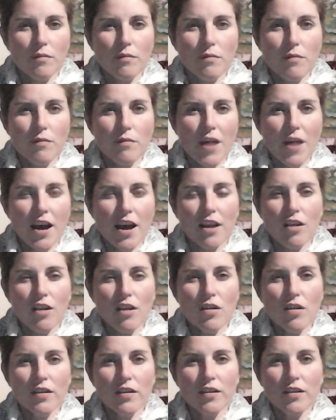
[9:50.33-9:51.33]
how long
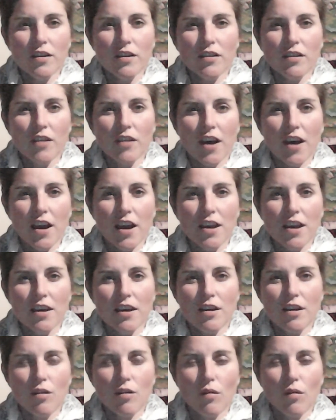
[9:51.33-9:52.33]
it's going to take
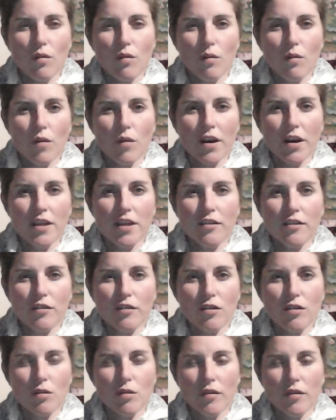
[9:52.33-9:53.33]
or what I need to
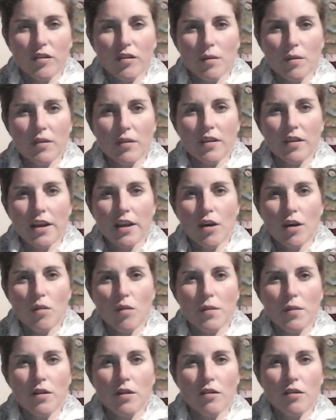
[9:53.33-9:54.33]
do, or if someone's going to help
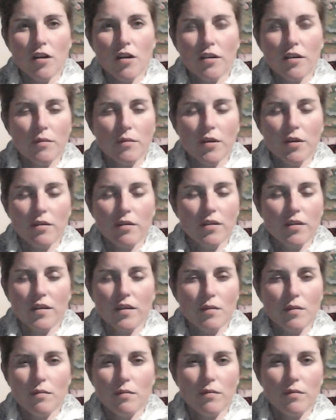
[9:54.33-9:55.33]
me or not.
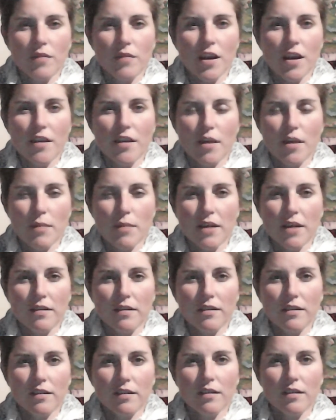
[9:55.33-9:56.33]
None of that
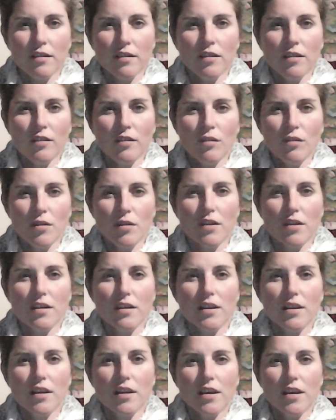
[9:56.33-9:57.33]
matters. Just do it
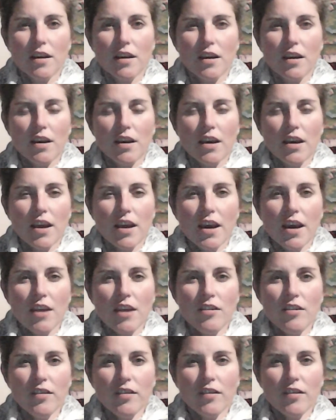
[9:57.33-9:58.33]
and
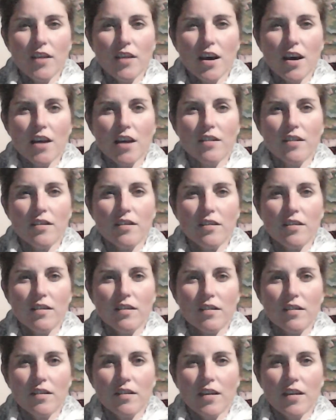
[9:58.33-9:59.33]
just start.
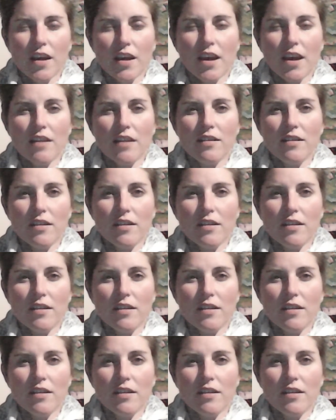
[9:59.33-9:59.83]
And